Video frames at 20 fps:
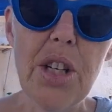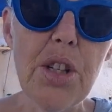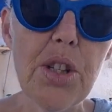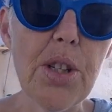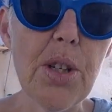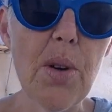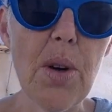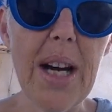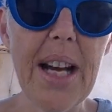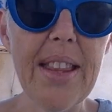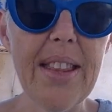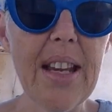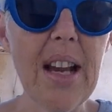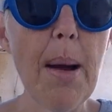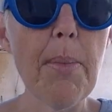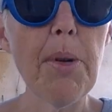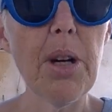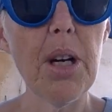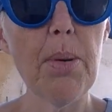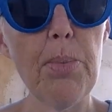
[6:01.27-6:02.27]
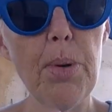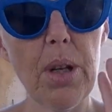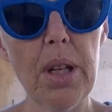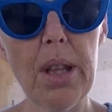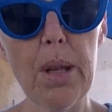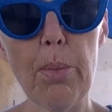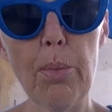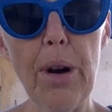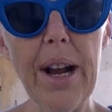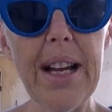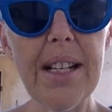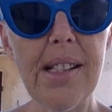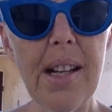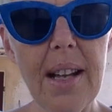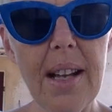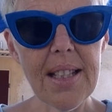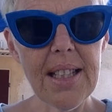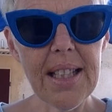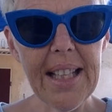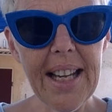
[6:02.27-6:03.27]
So I think I'm going to put the brakes
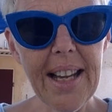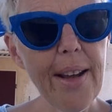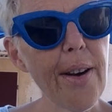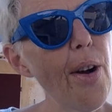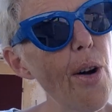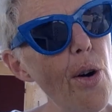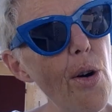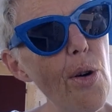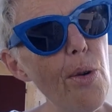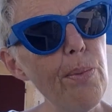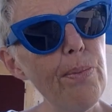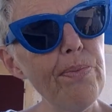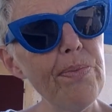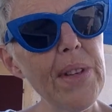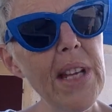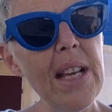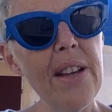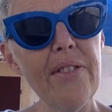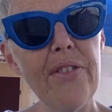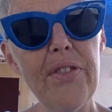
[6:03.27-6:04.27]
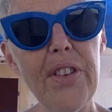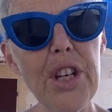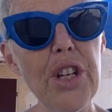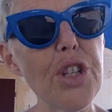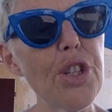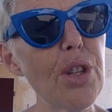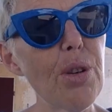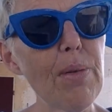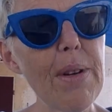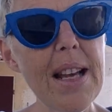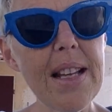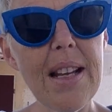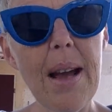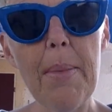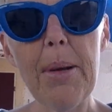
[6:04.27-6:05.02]
till I get home, finish the rest.